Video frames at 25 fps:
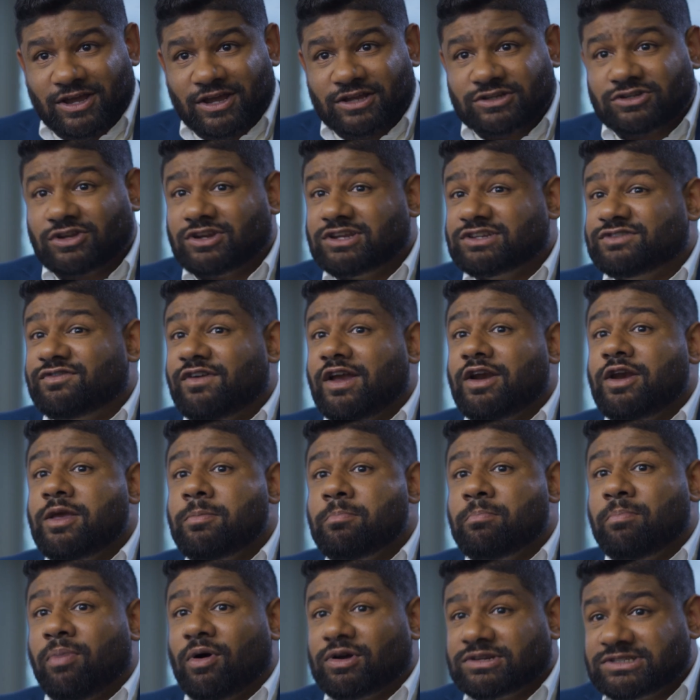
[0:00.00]
So it is very
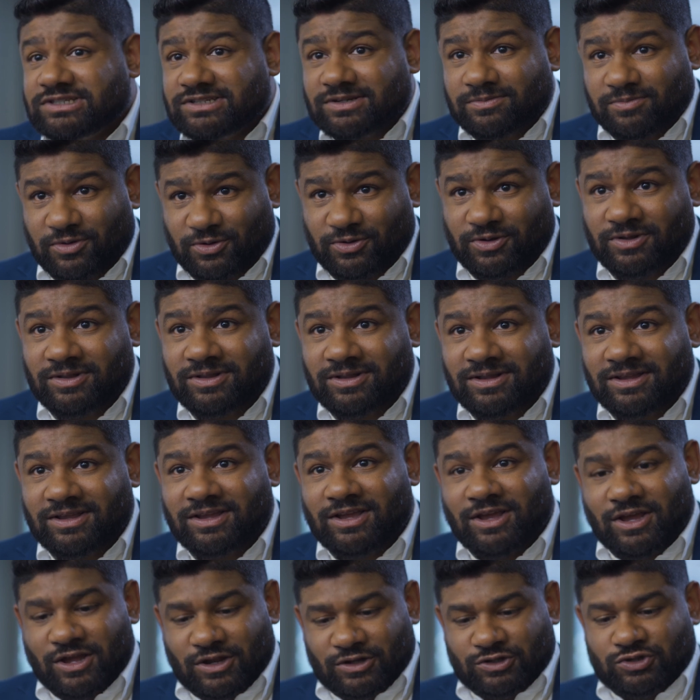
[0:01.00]
possible
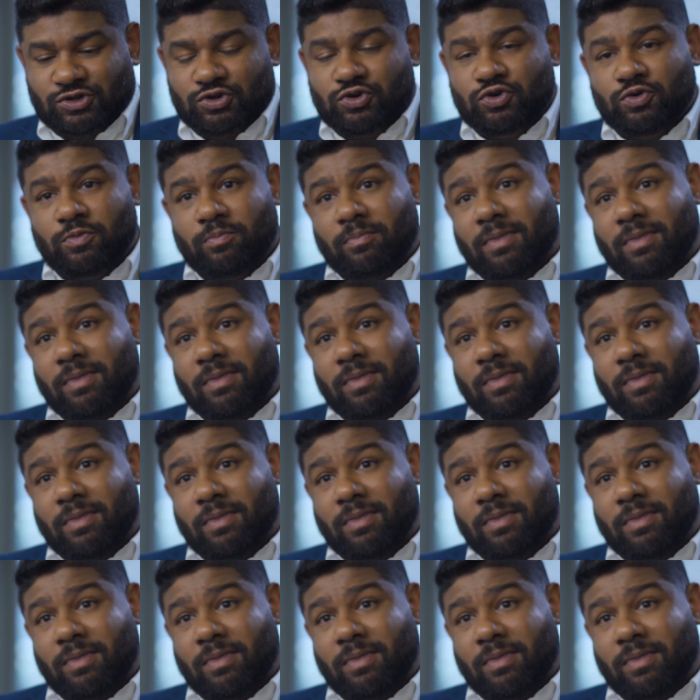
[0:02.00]
to